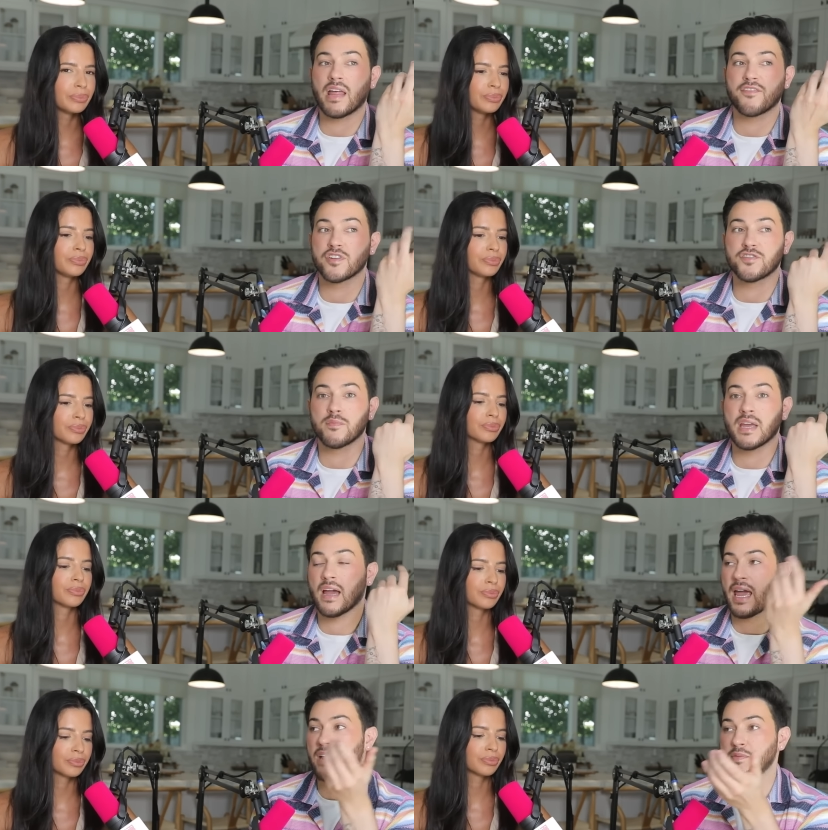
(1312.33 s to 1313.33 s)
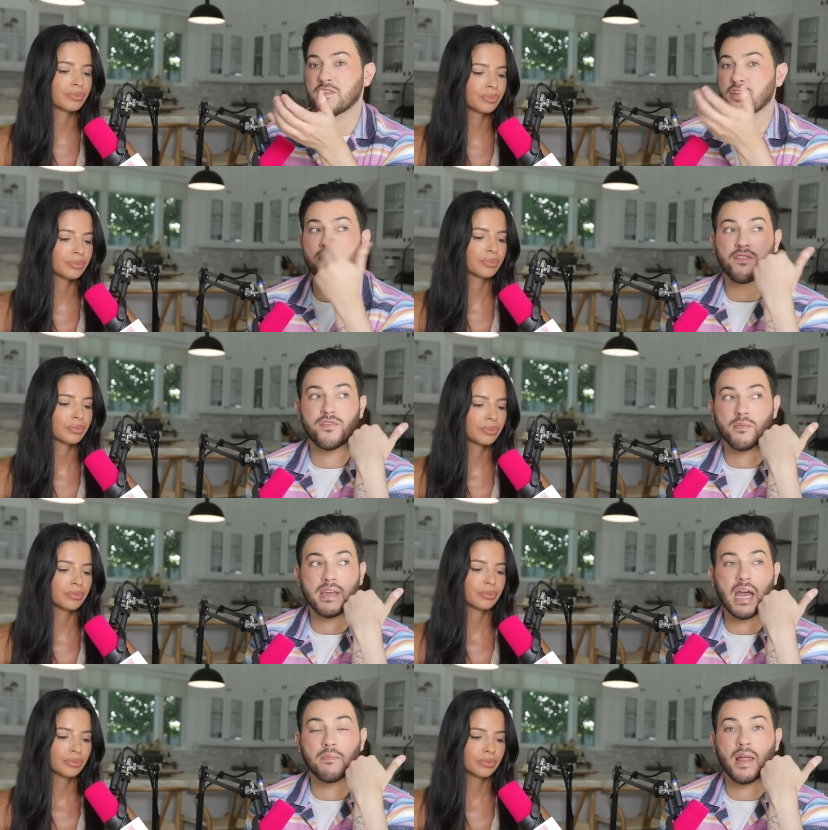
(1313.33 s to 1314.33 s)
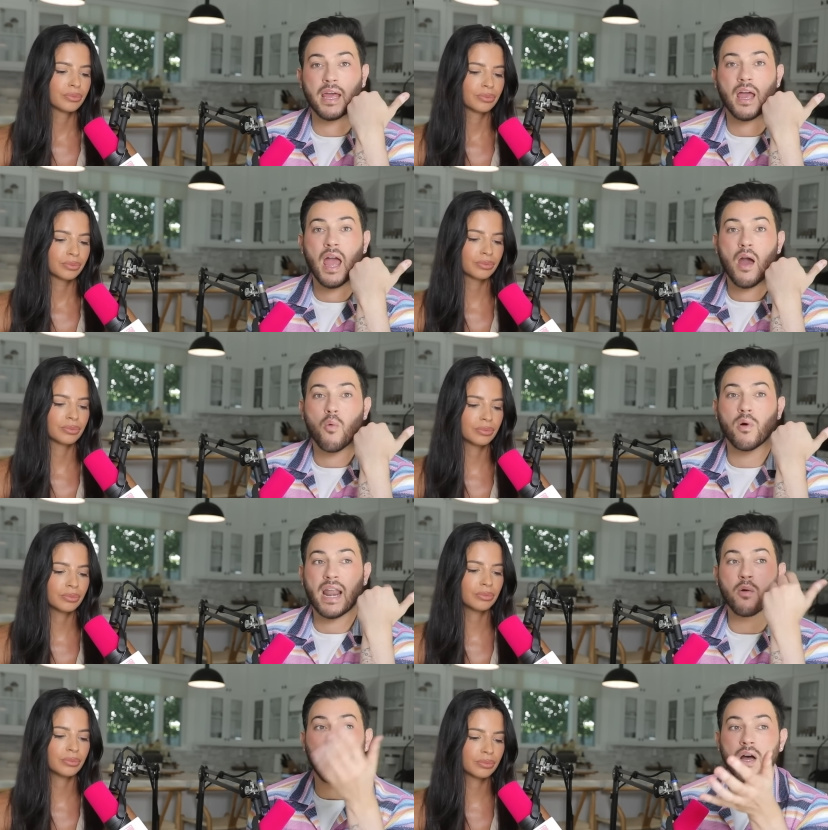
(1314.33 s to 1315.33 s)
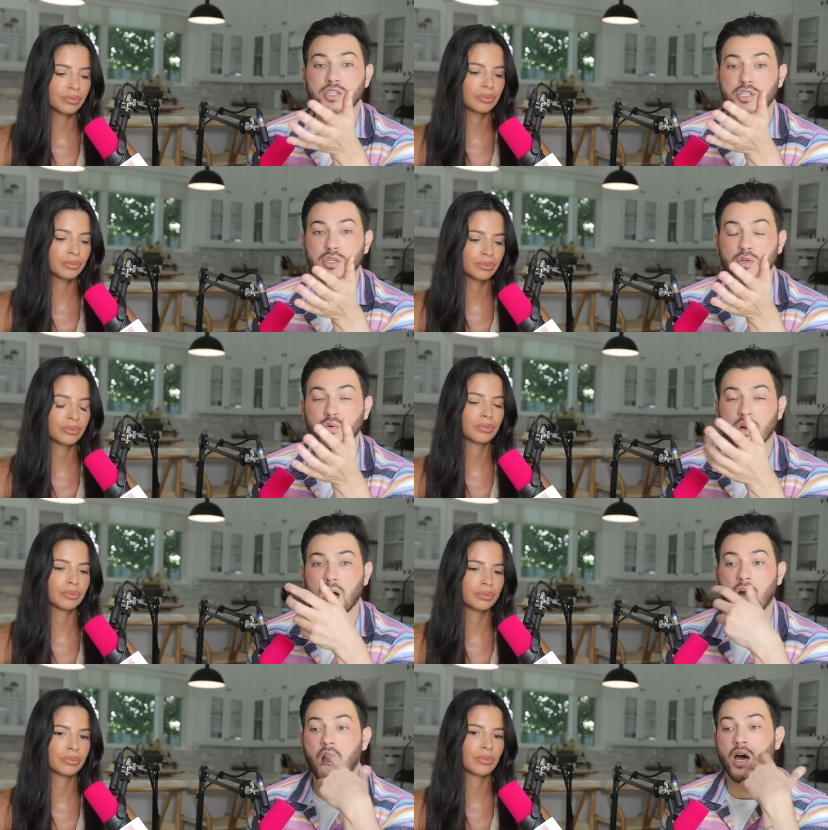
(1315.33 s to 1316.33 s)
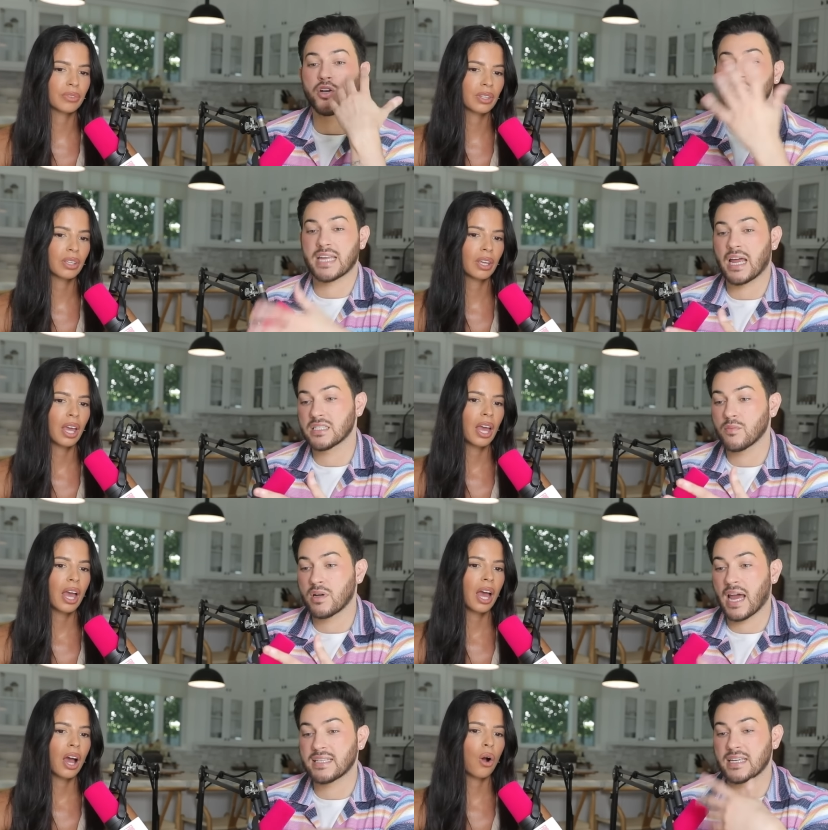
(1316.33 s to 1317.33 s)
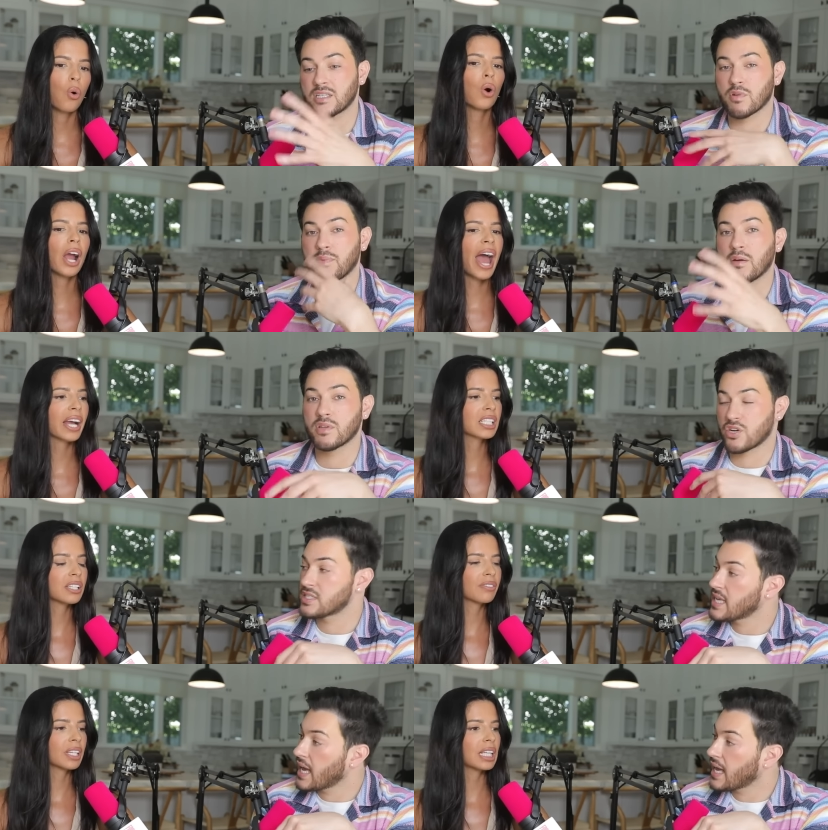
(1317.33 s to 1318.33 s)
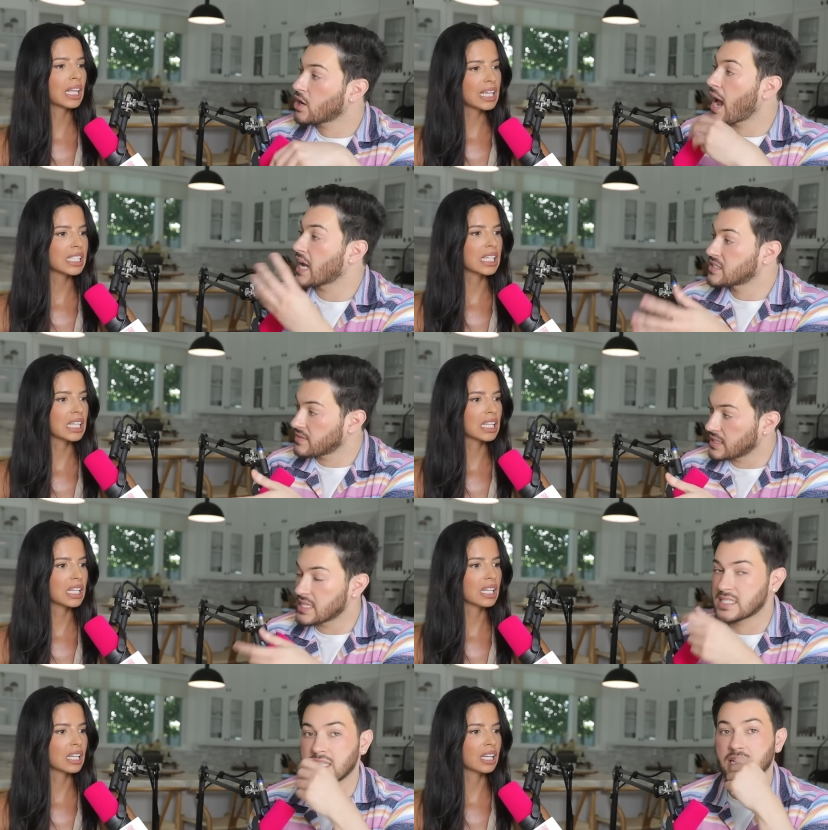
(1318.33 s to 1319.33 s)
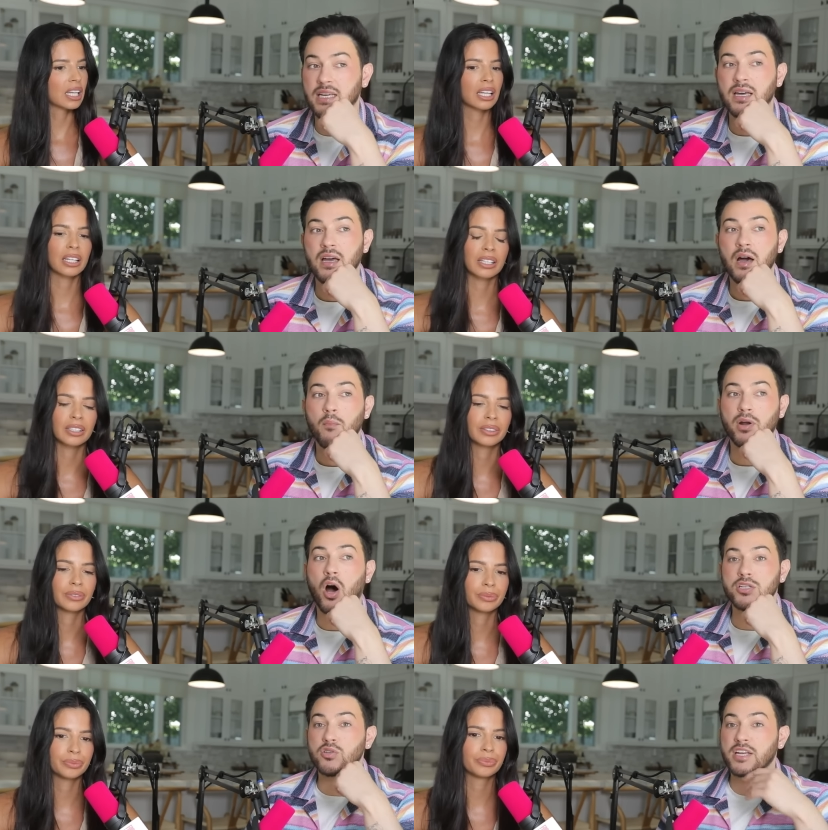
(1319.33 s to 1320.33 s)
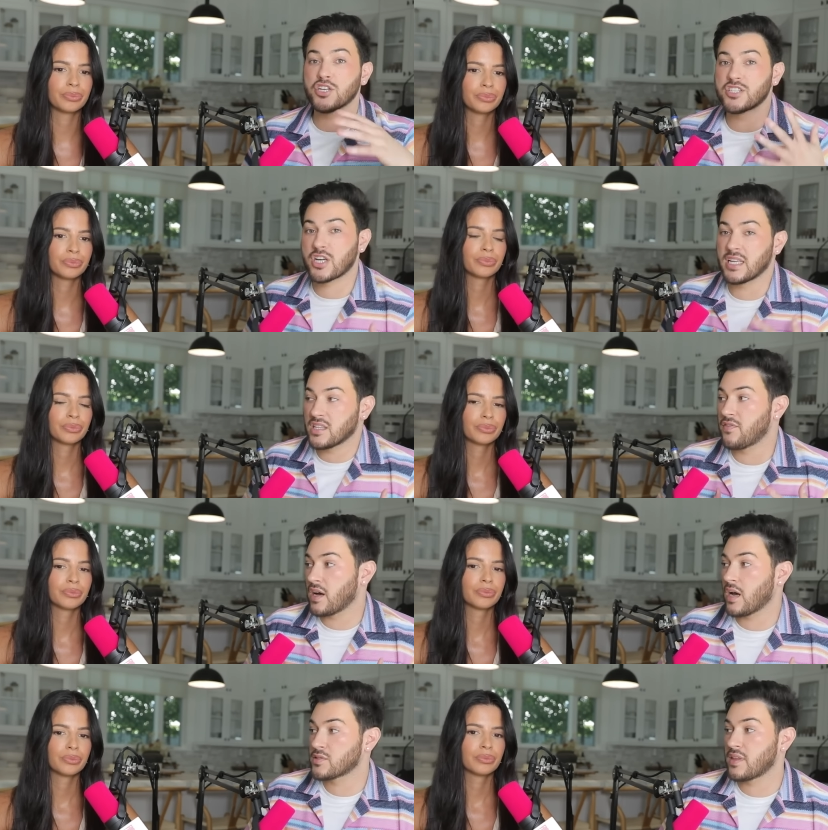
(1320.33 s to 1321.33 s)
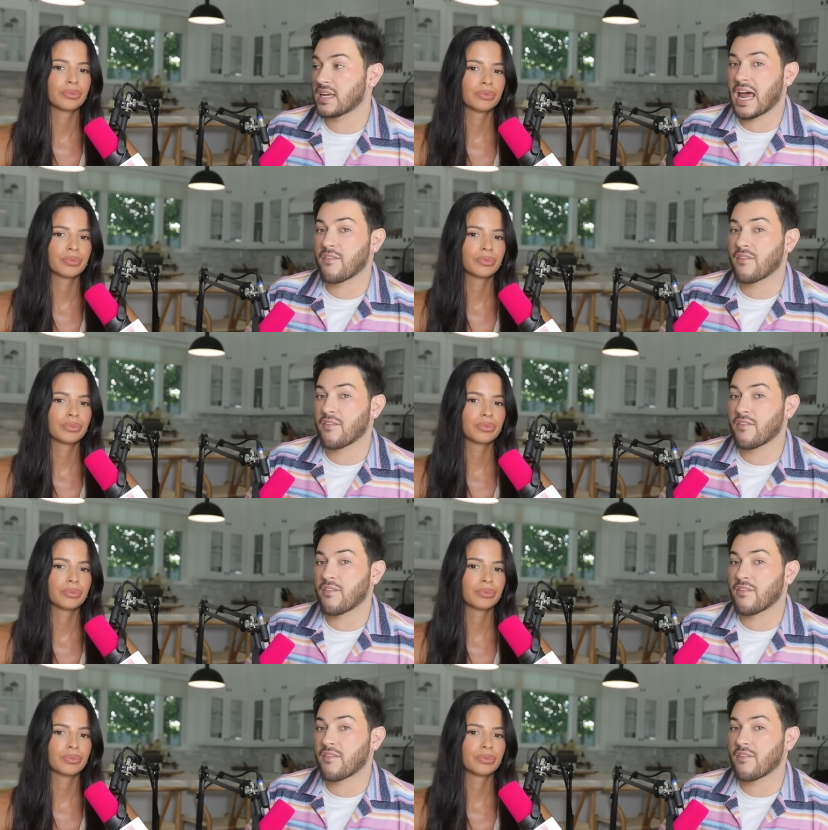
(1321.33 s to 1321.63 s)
Speaker 1: like first for me I can't speak for you, but for me I'm like when I want to understand someone, I tend to or repeat what they're saying listen. or actively listening, but also like just shutting the fuck up so they can